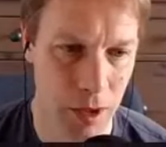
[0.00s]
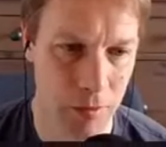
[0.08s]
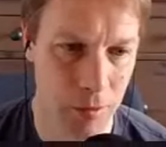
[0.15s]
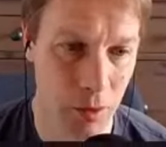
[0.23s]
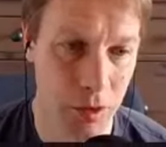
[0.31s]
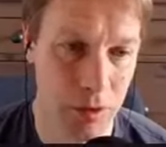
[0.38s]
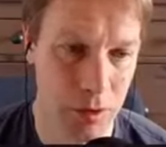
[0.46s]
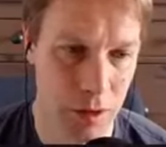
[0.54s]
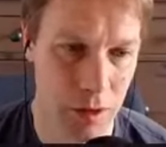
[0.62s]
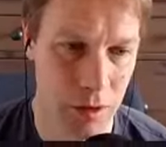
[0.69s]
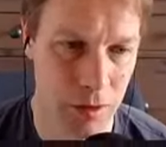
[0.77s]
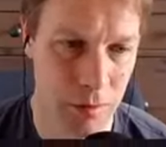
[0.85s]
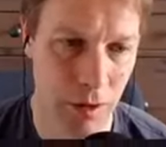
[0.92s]

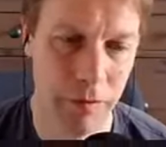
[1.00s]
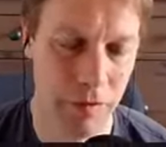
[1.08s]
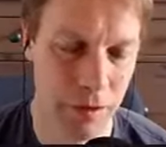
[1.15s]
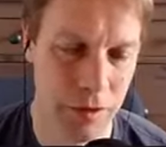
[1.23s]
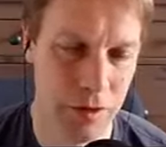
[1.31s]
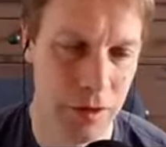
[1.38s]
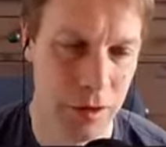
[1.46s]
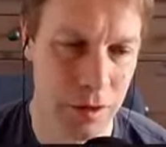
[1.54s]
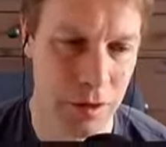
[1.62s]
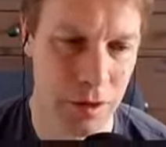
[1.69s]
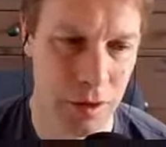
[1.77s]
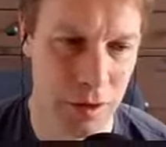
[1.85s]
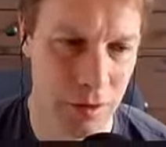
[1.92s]
pointer, a reference,
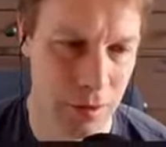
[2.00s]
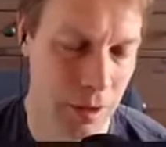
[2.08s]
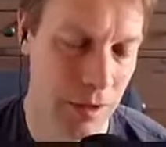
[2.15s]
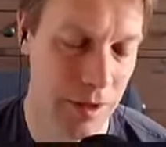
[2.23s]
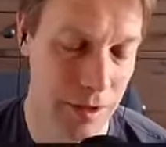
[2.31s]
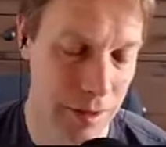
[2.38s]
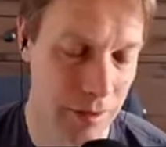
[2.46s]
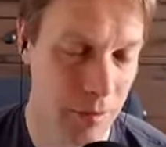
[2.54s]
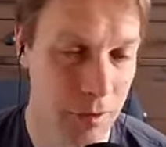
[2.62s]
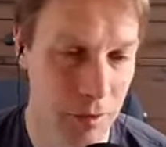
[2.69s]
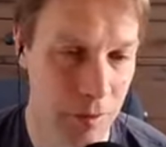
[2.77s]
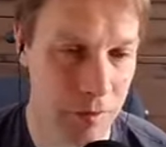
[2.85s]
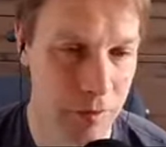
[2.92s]
in this case a
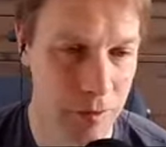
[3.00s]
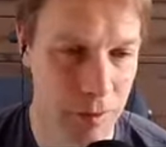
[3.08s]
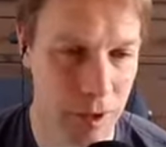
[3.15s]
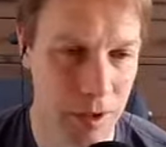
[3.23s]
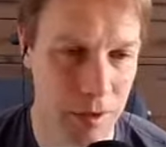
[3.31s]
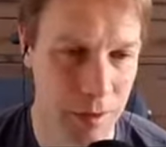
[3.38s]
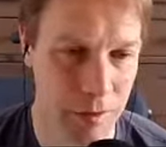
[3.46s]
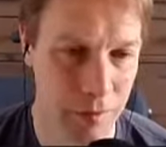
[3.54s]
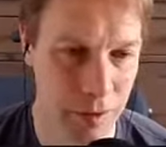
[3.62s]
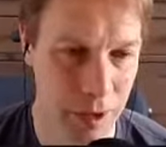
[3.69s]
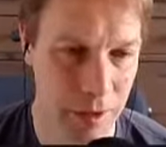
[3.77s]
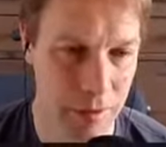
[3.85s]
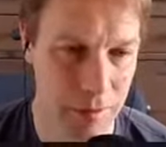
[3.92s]
mutable reference, but
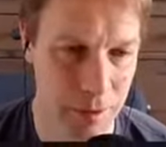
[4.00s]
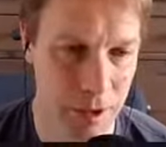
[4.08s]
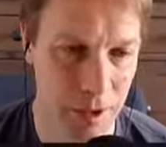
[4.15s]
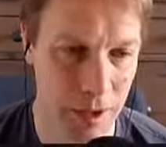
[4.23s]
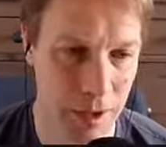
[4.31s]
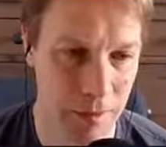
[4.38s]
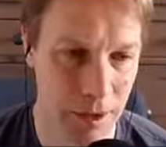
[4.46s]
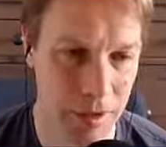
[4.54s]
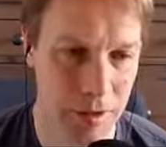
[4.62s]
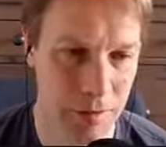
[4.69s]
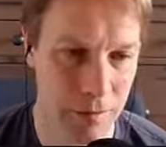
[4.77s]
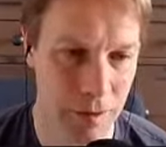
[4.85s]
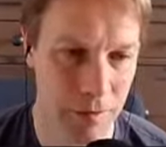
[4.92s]
that doesn't particularly
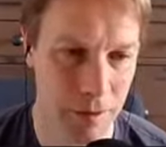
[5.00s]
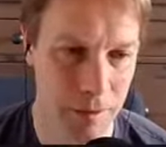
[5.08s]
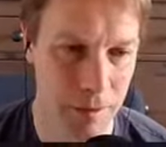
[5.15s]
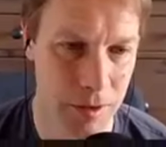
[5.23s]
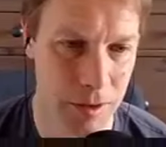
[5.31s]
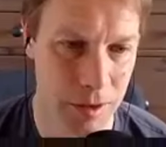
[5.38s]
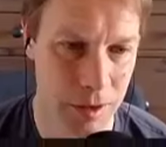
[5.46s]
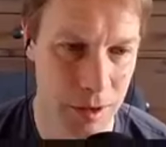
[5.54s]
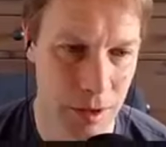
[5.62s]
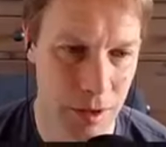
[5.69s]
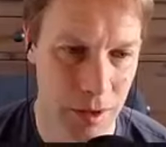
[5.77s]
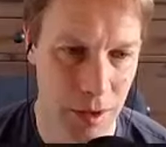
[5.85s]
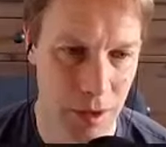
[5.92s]
matter for our purposes,
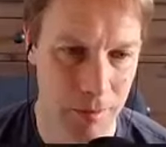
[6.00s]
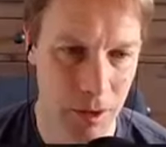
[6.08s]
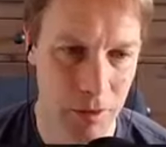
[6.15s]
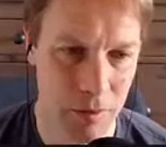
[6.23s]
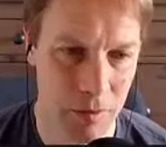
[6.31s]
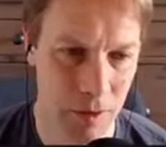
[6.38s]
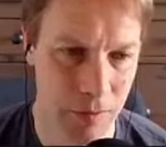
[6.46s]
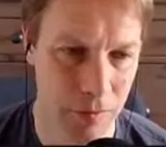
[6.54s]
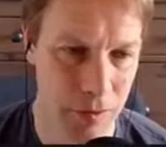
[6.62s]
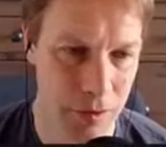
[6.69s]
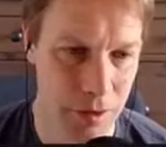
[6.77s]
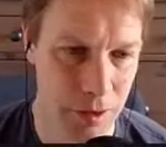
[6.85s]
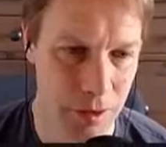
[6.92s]
a mutable
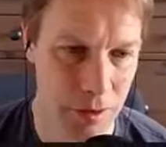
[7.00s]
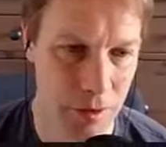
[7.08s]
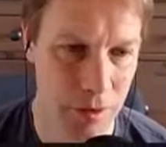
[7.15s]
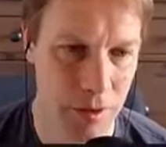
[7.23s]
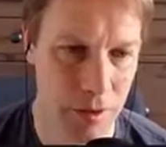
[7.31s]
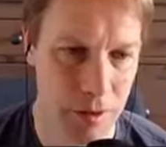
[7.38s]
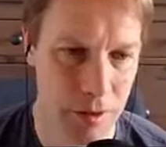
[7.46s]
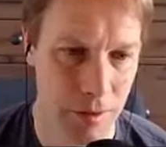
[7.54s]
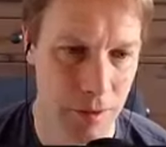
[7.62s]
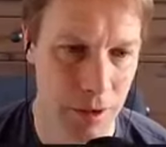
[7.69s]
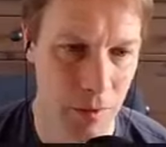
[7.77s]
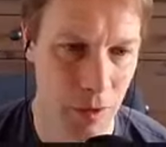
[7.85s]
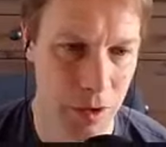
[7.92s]
reference to
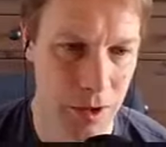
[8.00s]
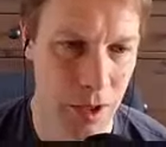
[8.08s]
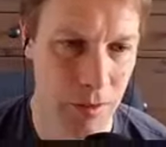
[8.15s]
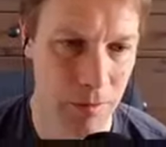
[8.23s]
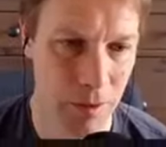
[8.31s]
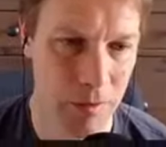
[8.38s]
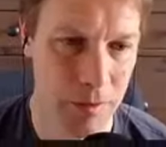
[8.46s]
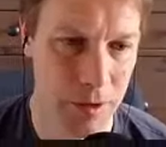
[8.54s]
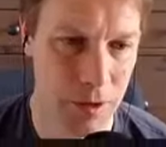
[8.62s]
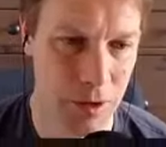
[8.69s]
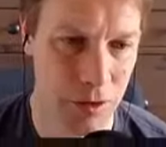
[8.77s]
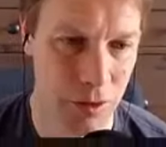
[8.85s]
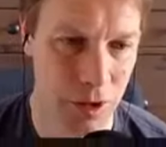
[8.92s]
something which implements
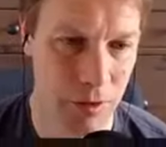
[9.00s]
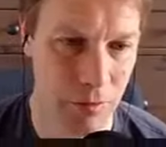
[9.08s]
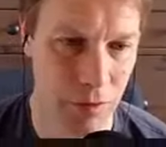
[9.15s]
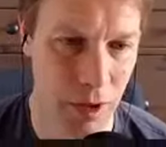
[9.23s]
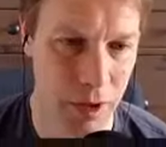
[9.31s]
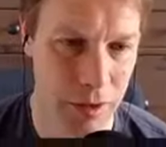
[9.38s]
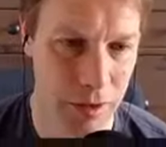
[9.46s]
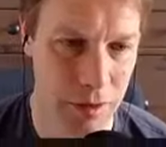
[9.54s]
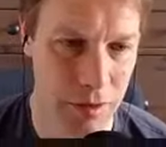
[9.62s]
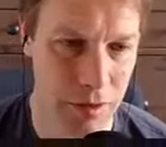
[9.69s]
the trait write.